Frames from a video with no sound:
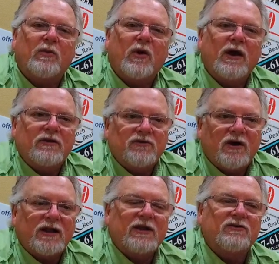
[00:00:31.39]
appraise,
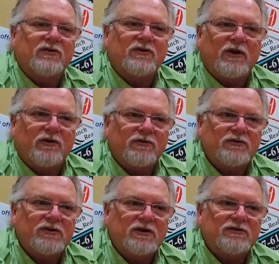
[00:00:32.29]
try to get your seller's
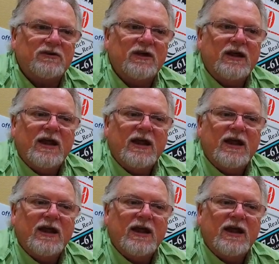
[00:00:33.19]
attention.